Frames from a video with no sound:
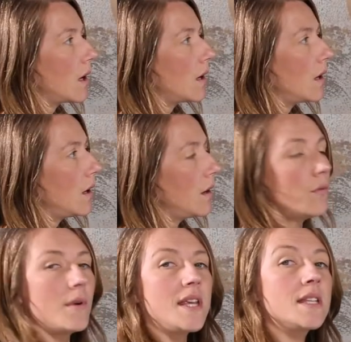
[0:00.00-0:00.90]
Uh,
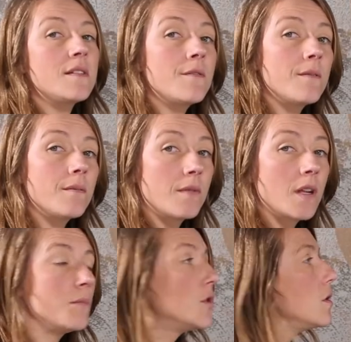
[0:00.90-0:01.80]
the reason
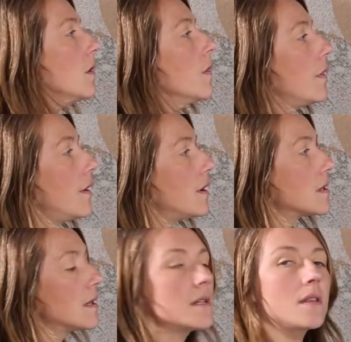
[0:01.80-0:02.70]
that I'm doing
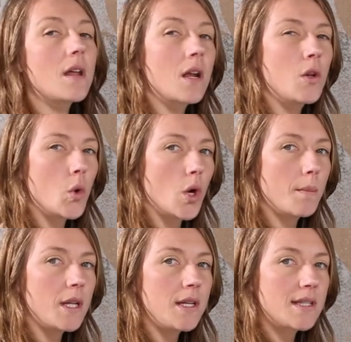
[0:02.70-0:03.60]
this is that I
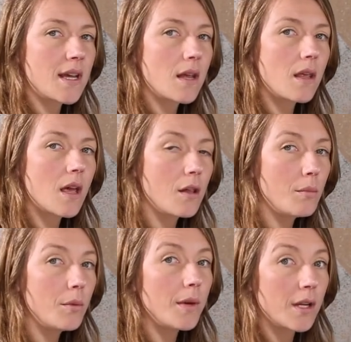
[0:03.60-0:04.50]
normally design the
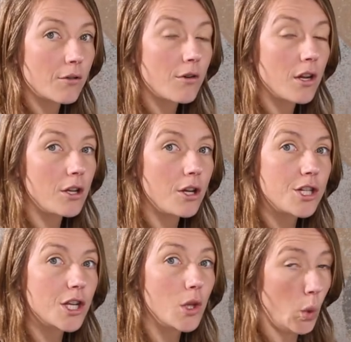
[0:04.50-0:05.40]
album in a
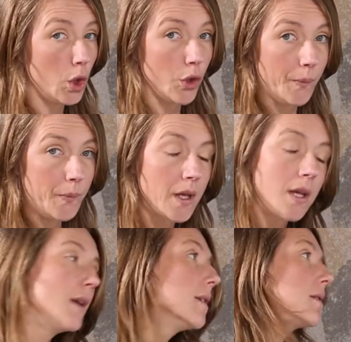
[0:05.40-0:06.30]
chronological order.
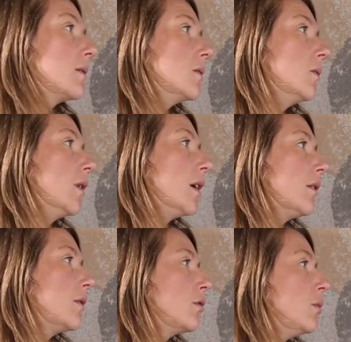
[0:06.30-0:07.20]
So
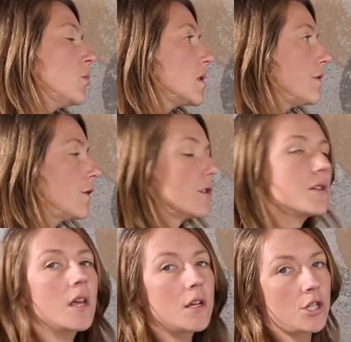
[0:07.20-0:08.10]
uh, the groom was the first
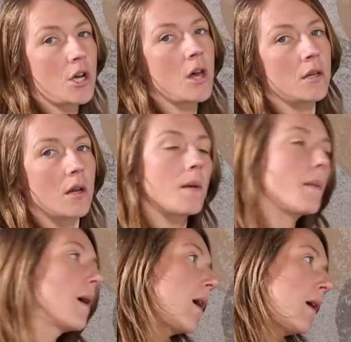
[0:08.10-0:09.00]
to get shot
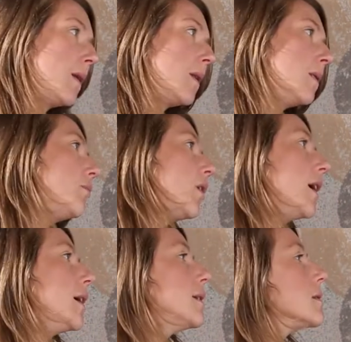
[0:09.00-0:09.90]
and then the bride.